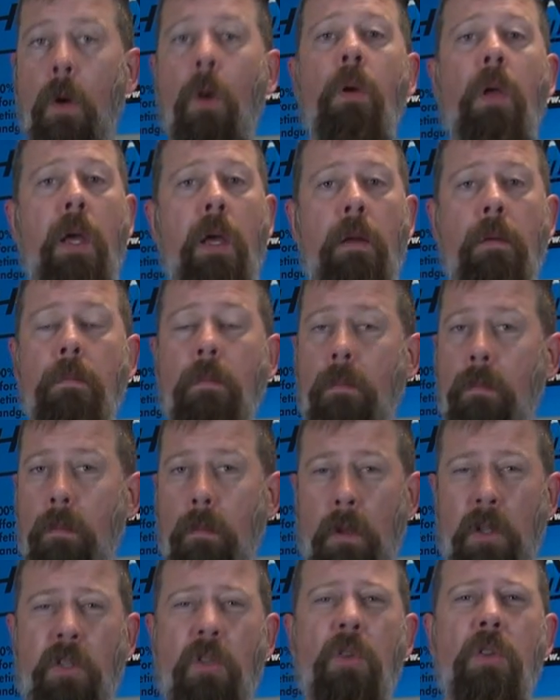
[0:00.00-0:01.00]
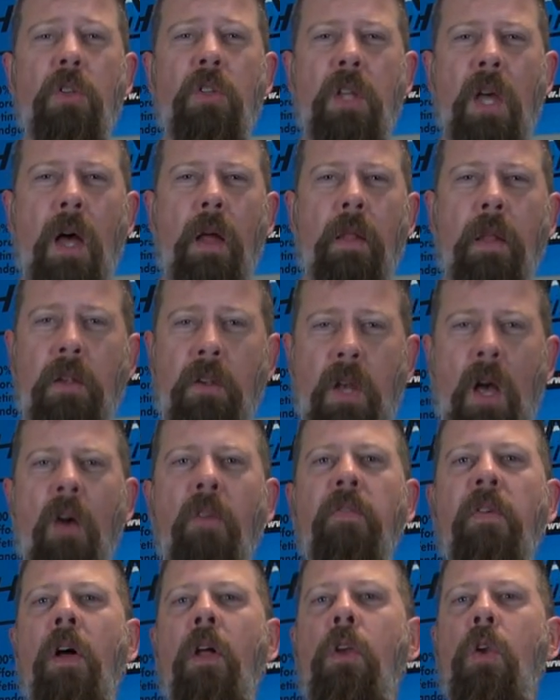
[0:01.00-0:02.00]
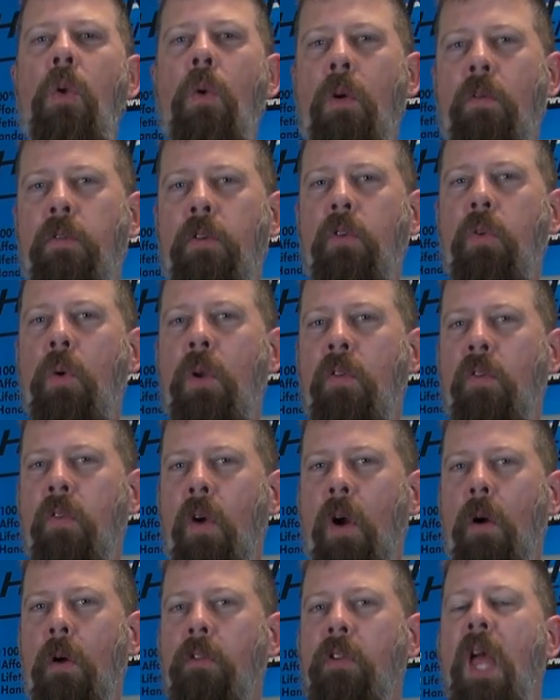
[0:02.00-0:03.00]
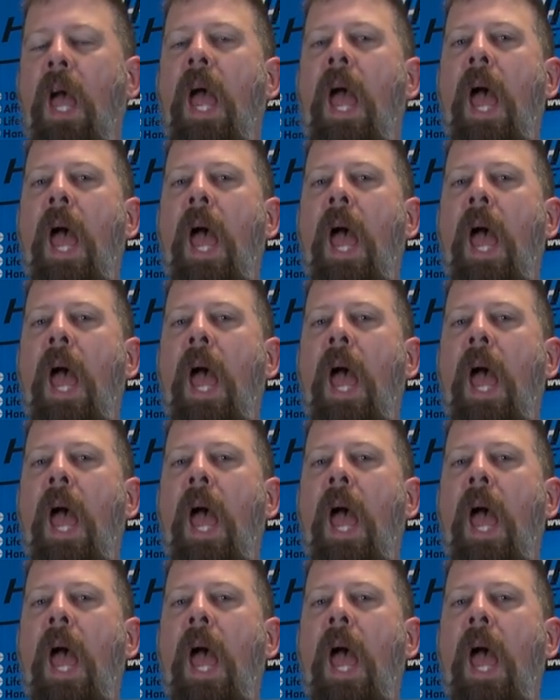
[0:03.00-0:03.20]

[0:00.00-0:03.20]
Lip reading: Okay, let's do the stop. I'll follow you around for 24 hours.